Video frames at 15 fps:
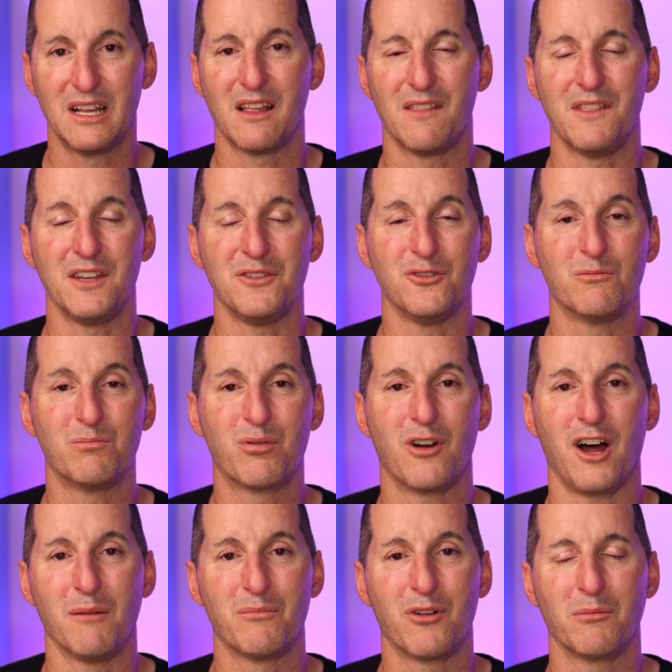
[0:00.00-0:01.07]
then
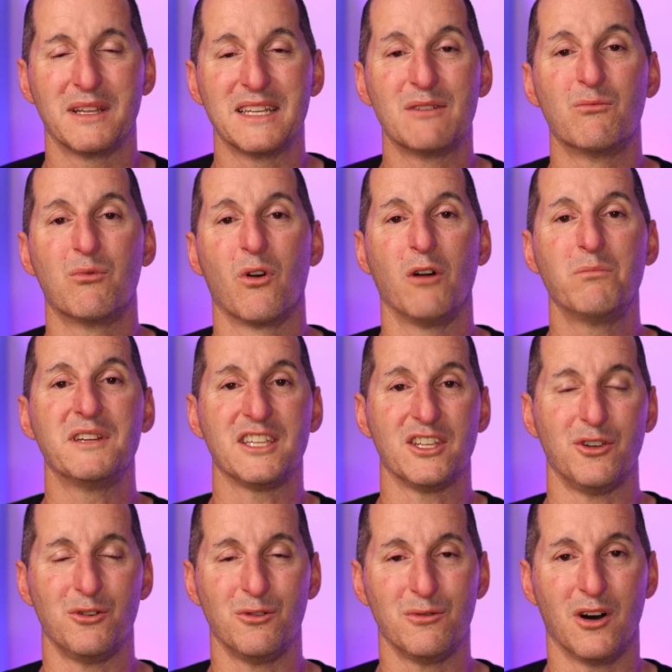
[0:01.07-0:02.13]
I'm probably robbing
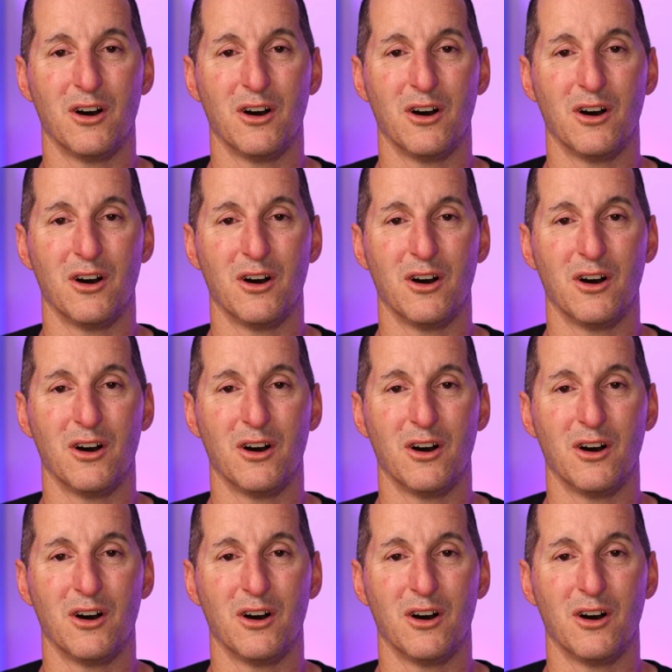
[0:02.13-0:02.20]
you